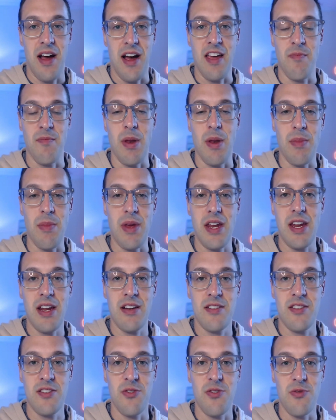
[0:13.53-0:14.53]
I have been
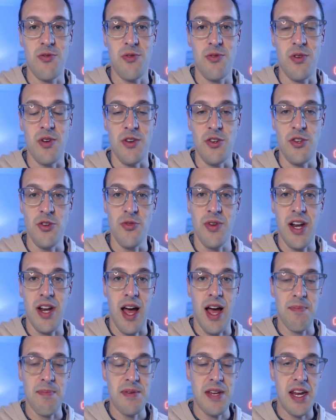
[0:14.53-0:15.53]
meaning to do an
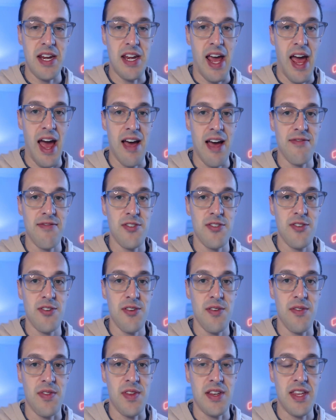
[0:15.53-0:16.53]
update
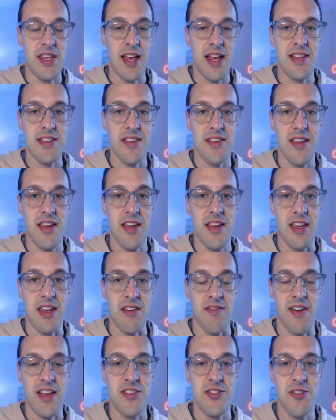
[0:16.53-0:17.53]
after the Tesla
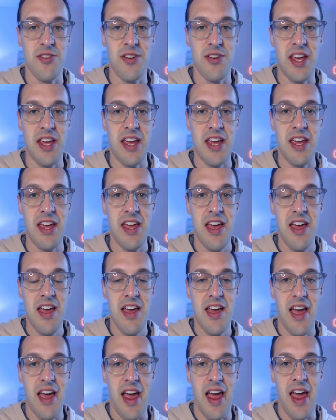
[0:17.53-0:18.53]
Investor Day
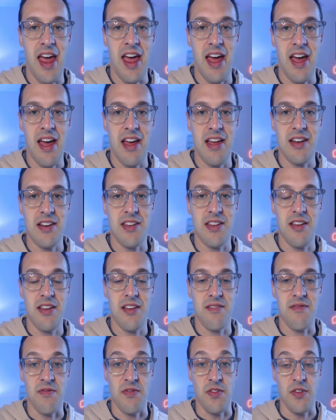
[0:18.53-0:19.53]
and
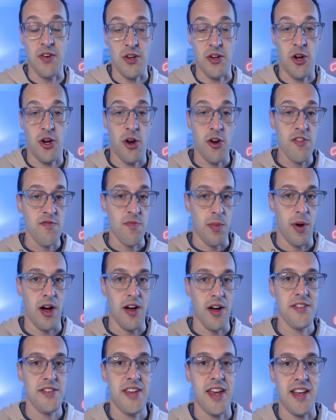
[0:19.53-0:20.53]
the
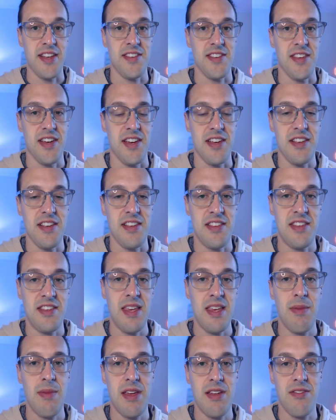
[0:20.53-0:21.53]
curveball Tesla
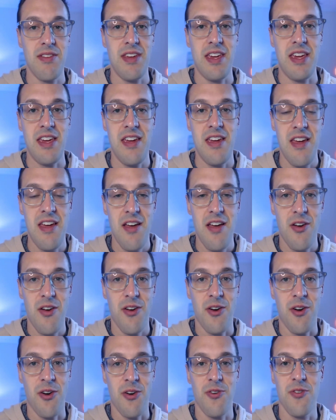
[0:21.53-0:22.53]
seemingly
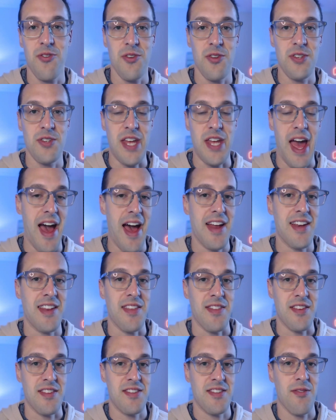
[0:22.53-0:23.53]
hurled at
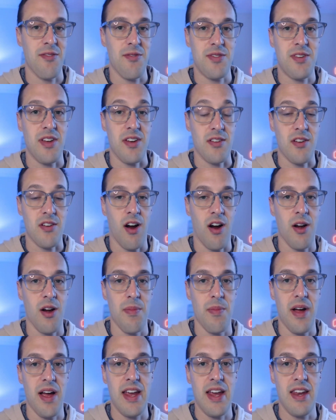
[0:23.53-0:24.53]
the silicon
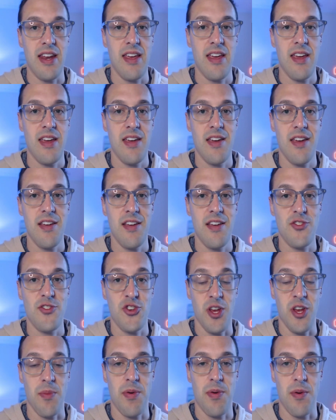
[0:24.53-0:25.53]
carbide
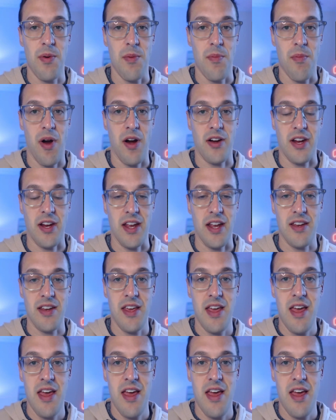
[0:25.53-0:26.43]
chip market.